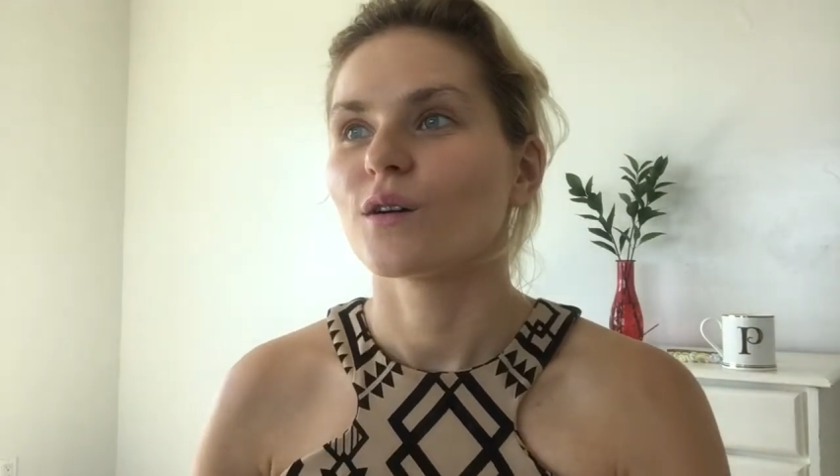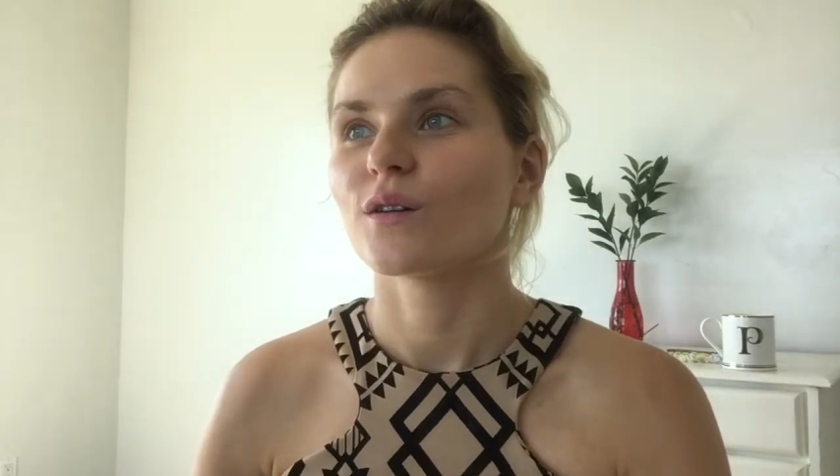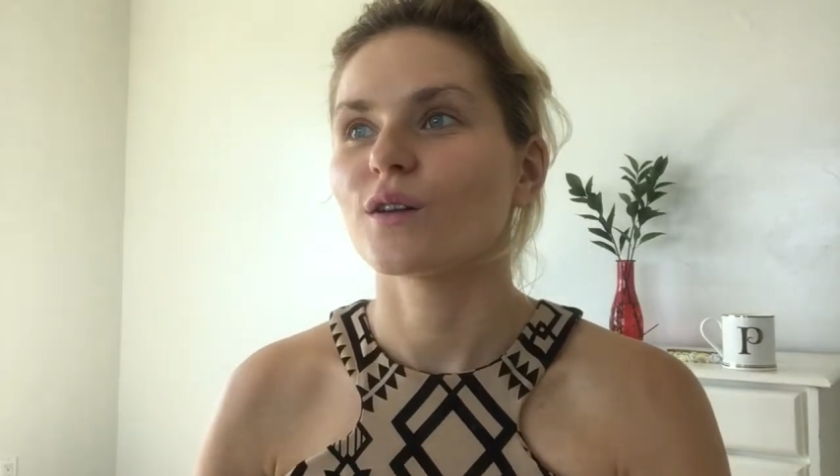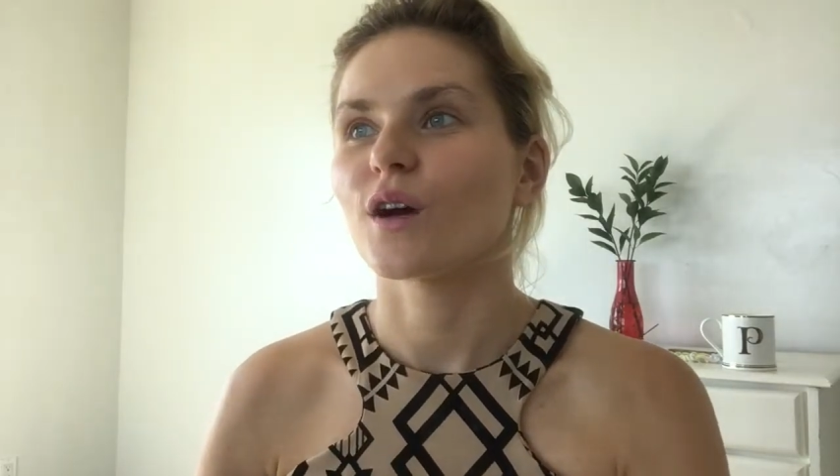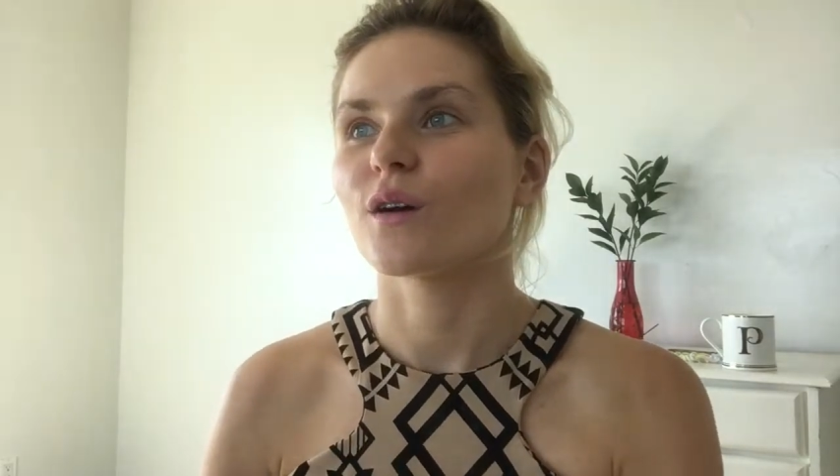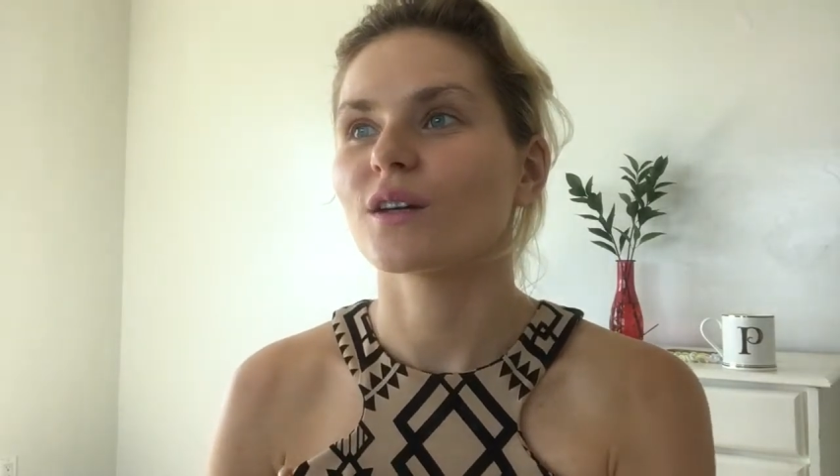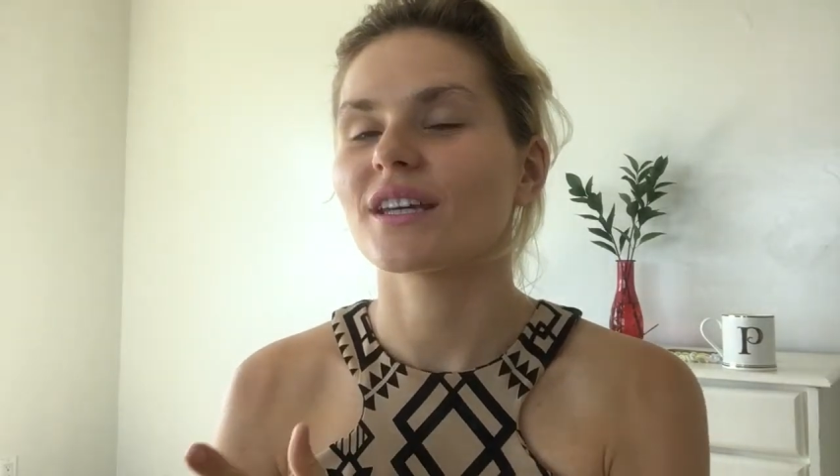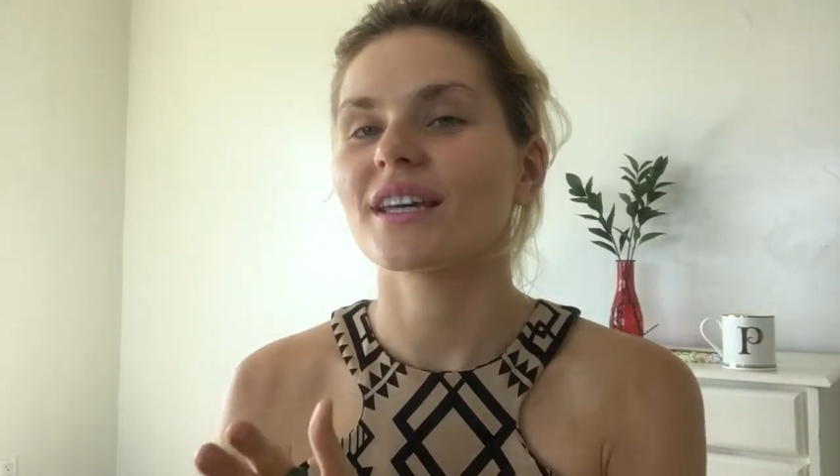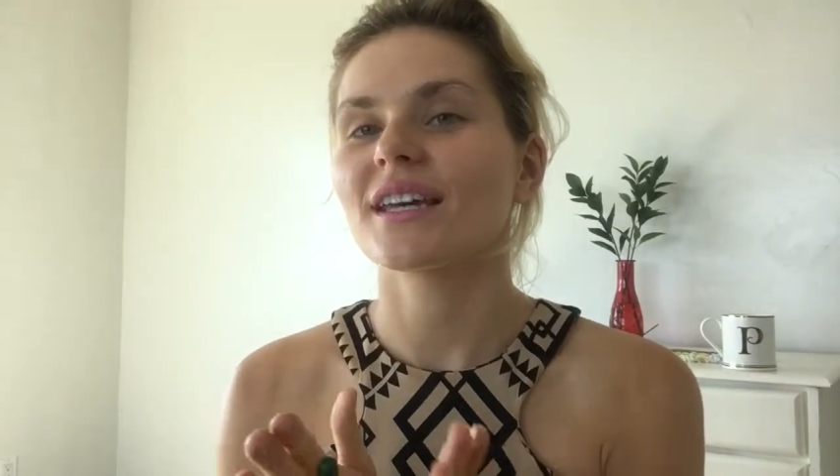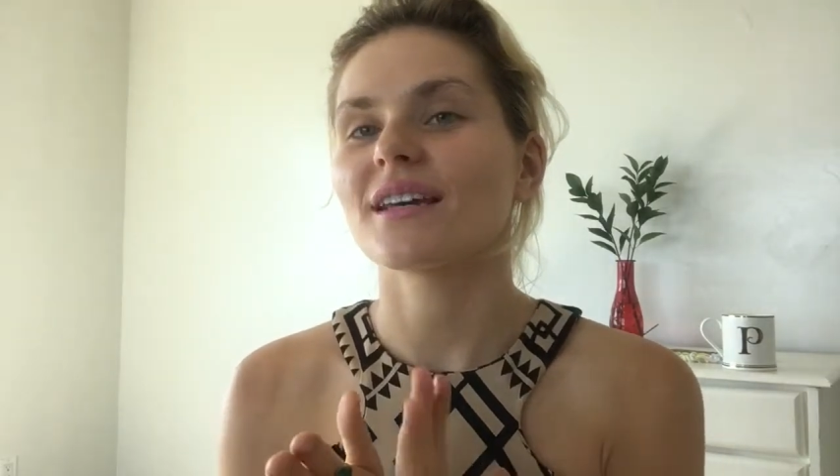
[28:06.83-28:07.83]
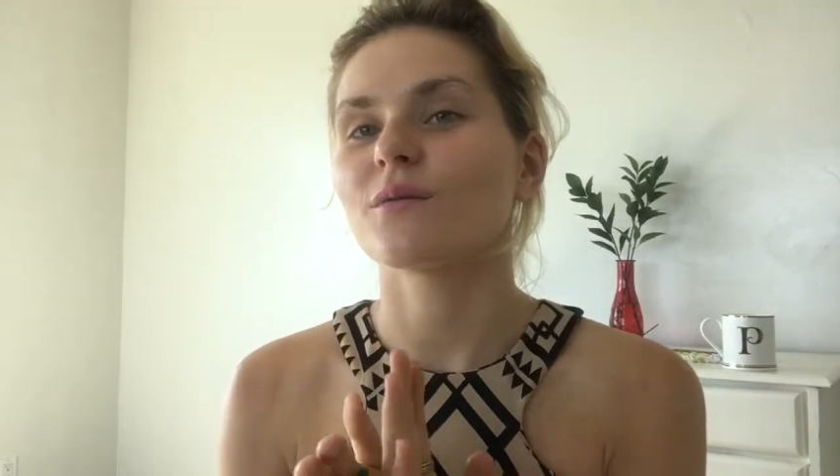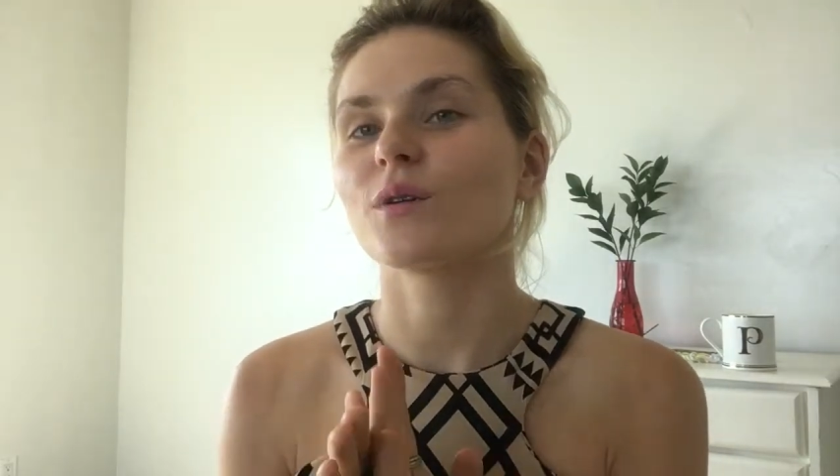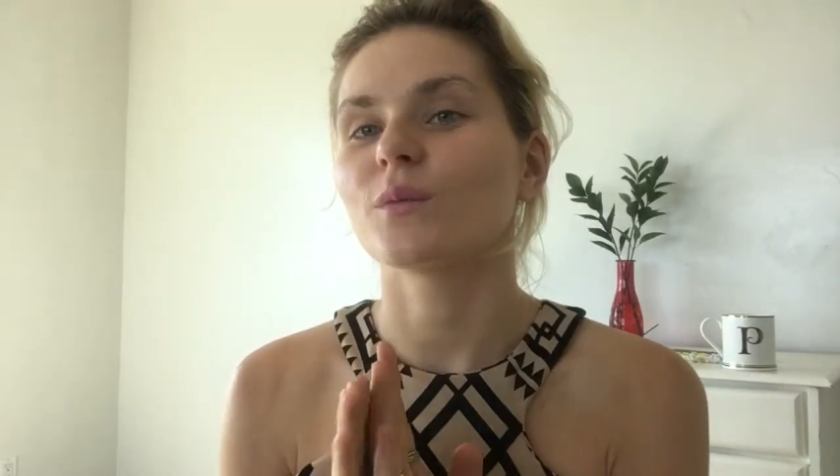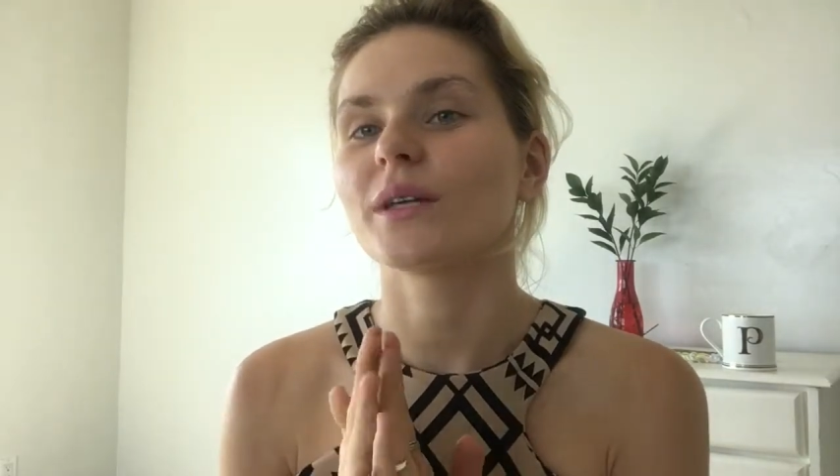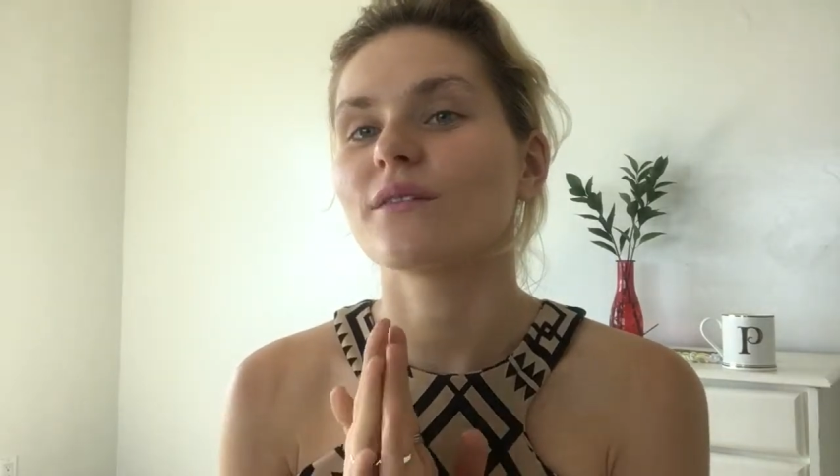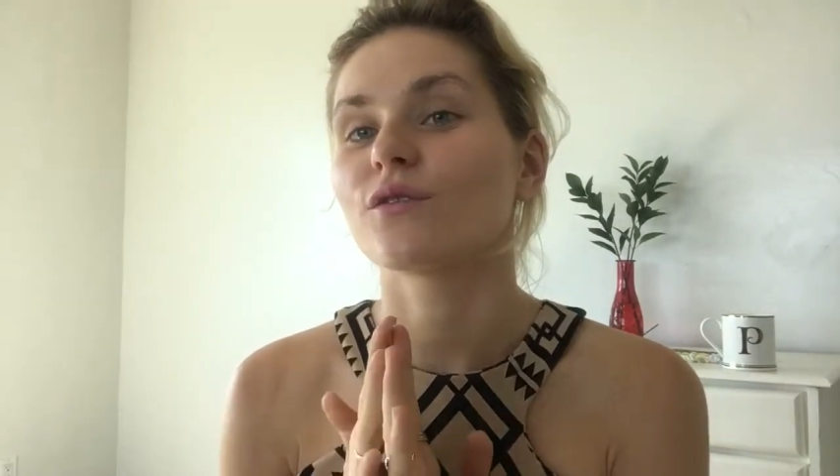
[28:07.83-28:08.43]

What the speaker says: you know, he will be